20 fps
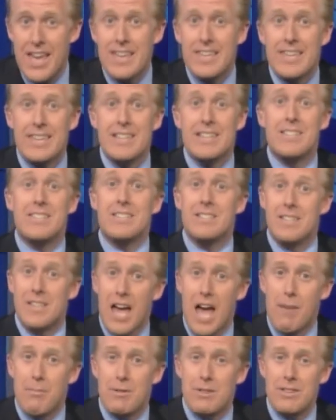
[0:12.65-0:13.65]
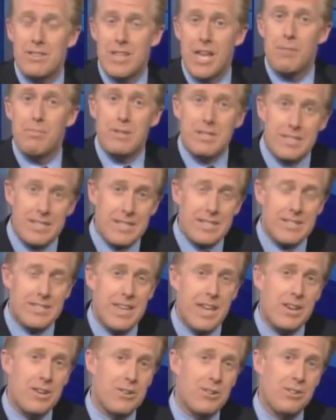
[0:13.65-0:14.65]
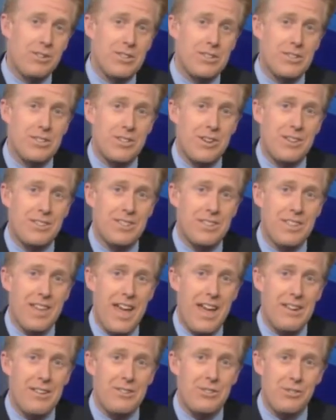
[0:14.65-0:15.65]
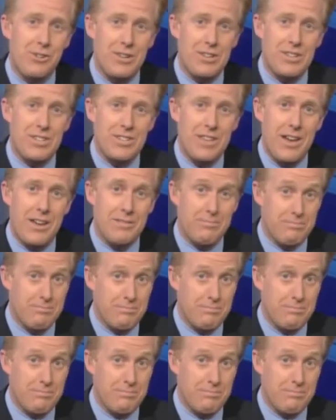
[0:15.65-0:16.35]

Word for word: Kids 'n Comedy is helping teens get an early start to that, and joining us now to